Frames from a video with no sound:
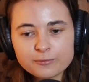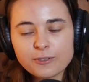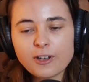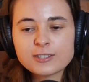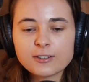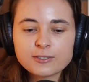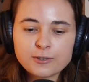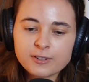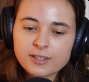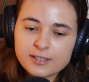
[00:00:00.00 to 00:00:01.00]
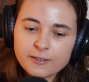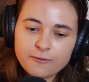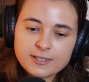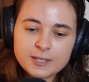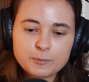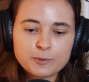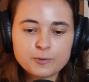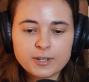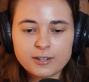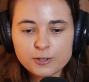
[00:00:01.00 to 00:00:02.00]
thoughts on sort of the differences
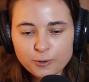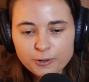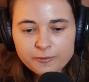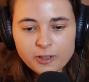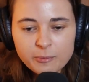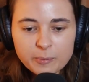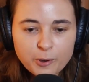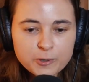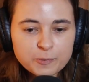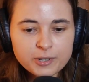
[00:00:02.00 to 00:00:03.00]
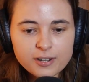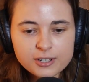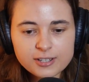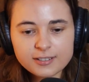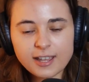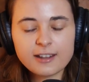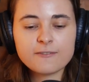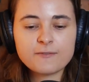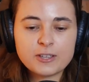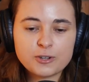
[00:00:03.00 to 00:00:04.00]
between a short film in post-production and a
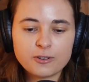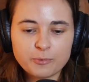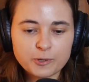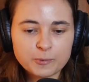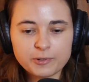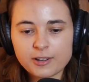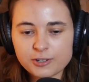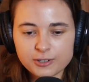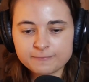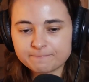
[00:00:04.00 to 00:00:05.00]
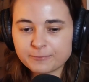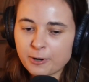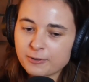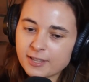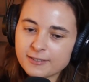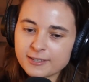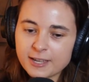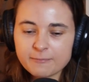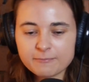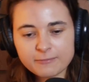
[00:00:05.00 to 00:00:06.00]
feature in post-production? Are they the
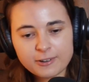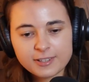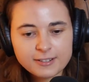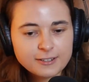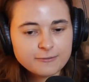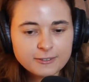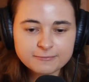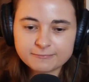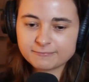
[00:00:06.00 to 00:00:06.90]
same? Are they different?